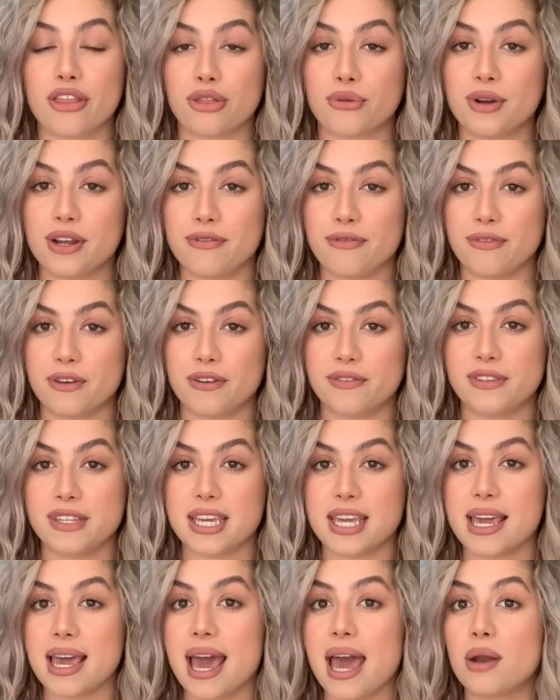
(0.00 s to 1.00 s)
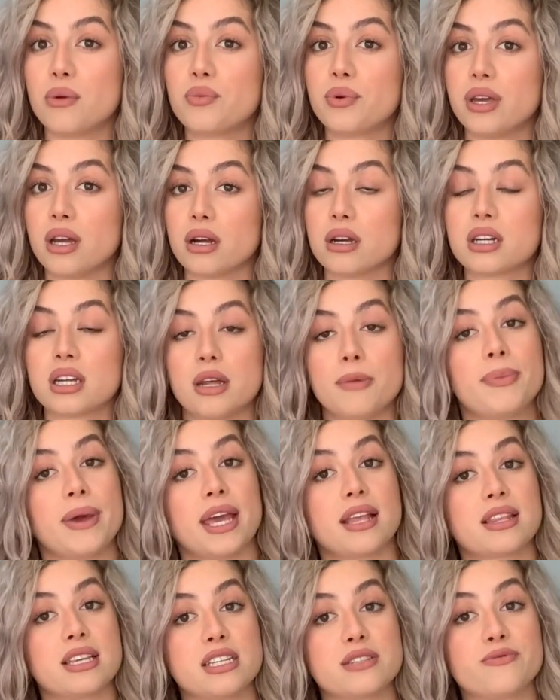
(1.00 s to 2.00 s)
350, and we are gonna bake
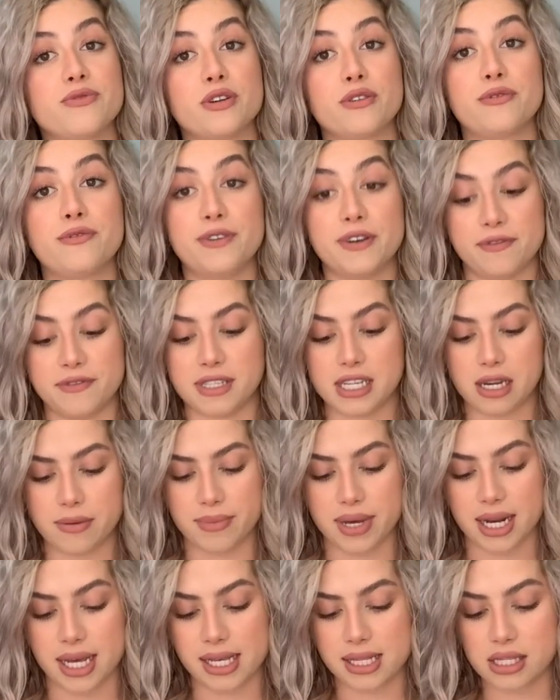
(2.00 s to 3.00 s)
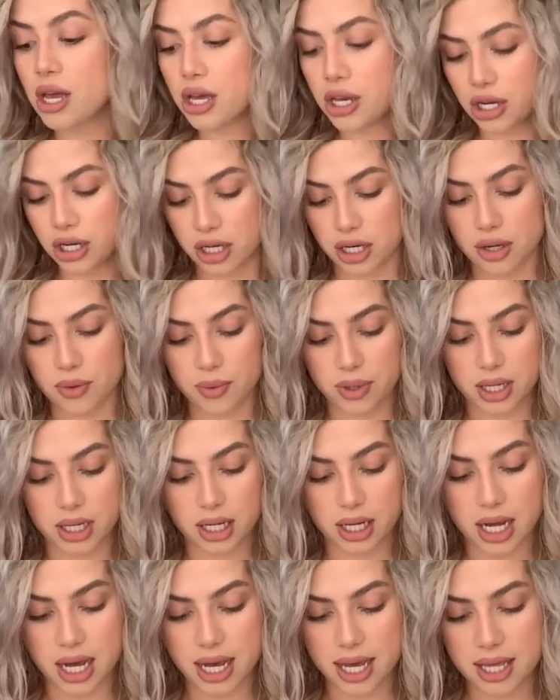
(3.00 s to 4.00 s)
these for 15 minutes. You're gonna wanna
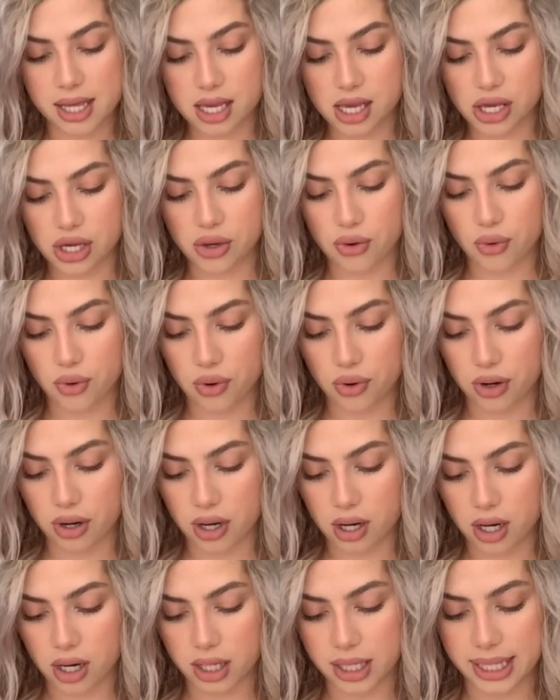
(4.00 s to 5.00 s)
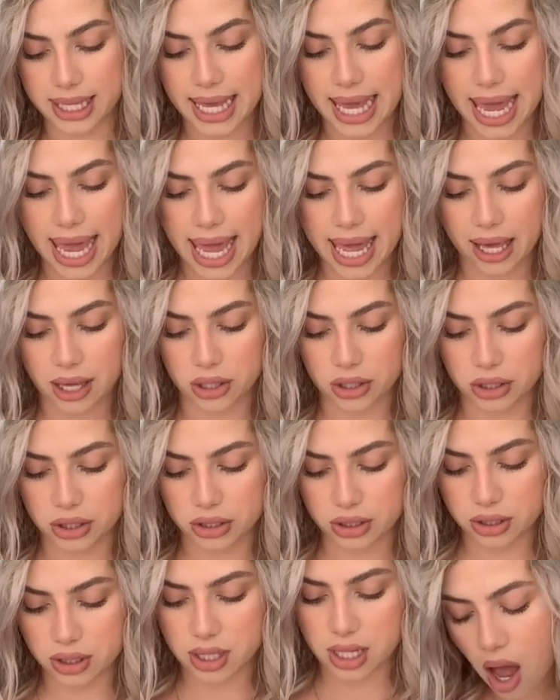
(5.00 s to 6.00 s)
cut your
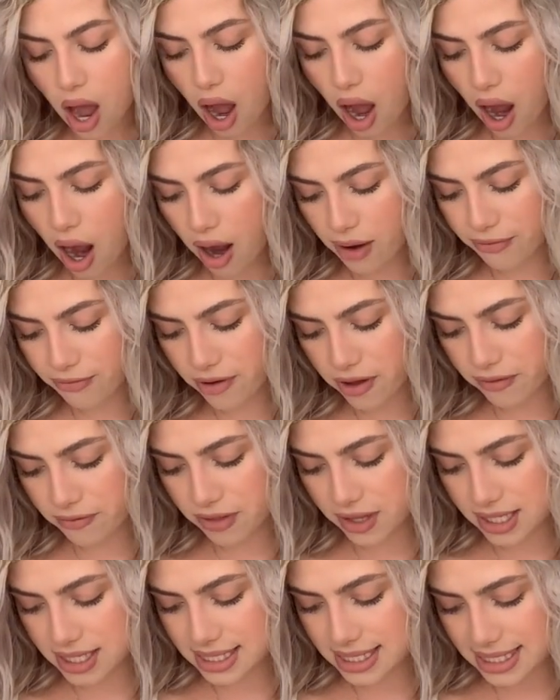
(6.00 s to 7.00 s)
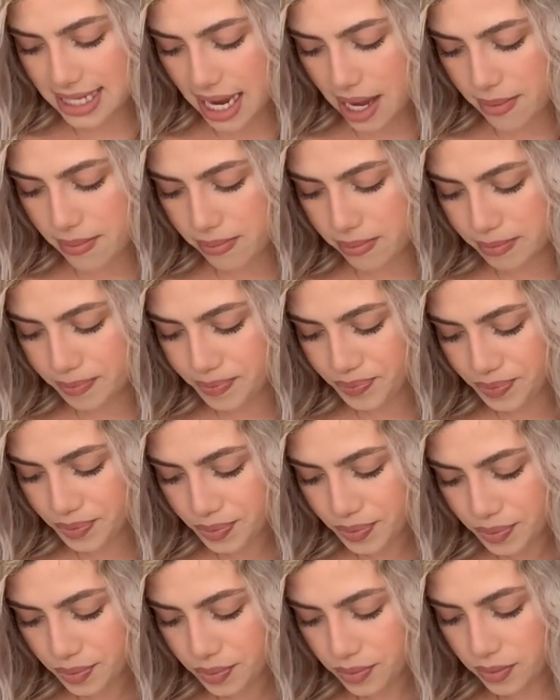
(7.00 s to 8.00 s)
kale off of the stem,
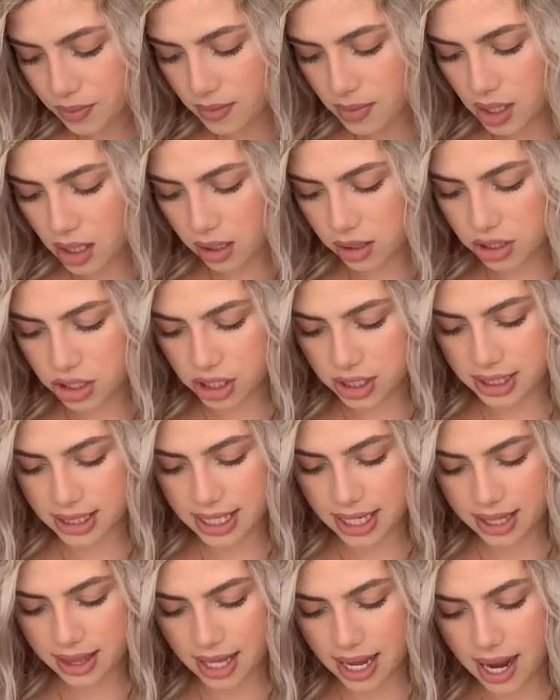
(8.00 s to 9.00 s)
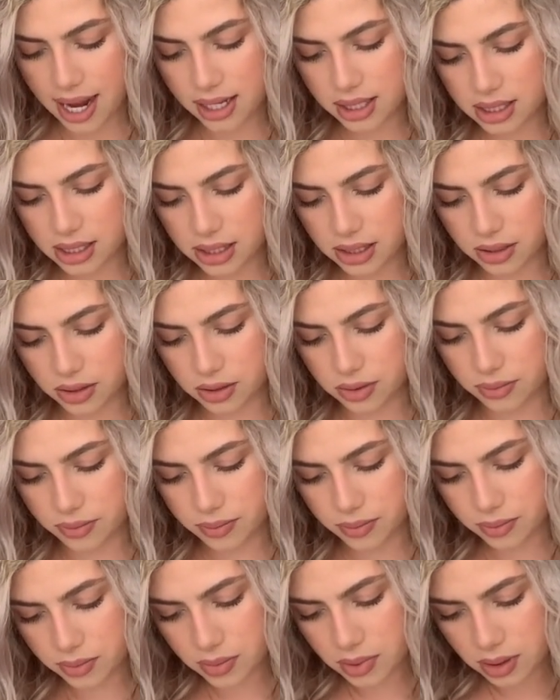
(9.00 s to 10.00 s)
just like that, so
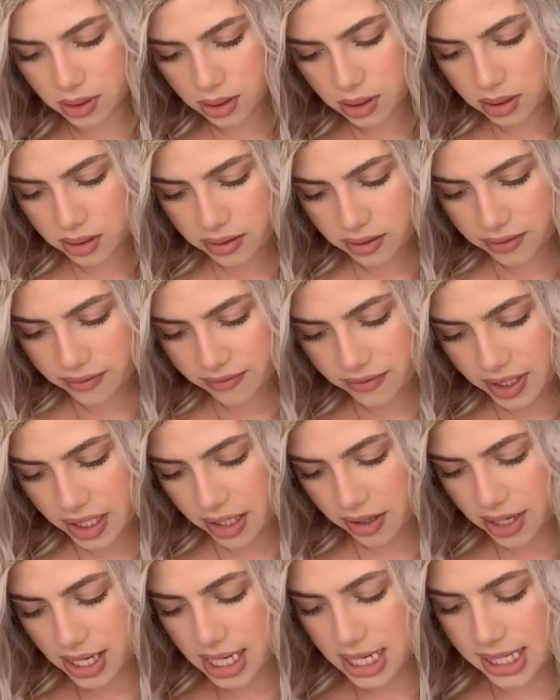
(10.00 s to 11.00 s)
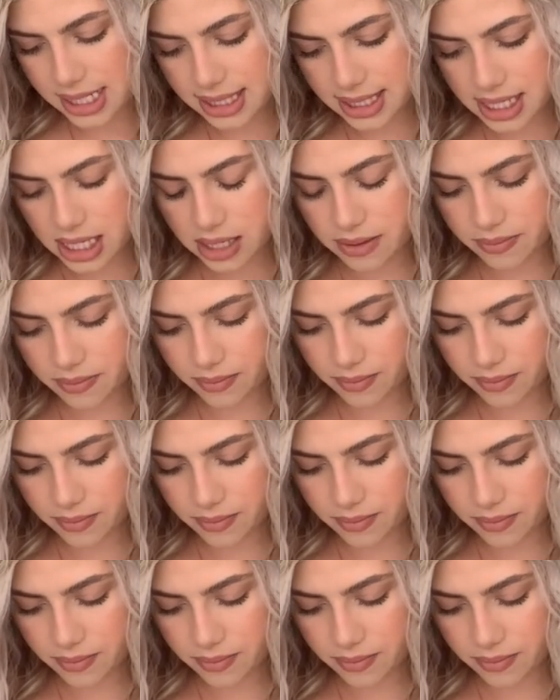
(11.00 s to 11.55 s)
very easy.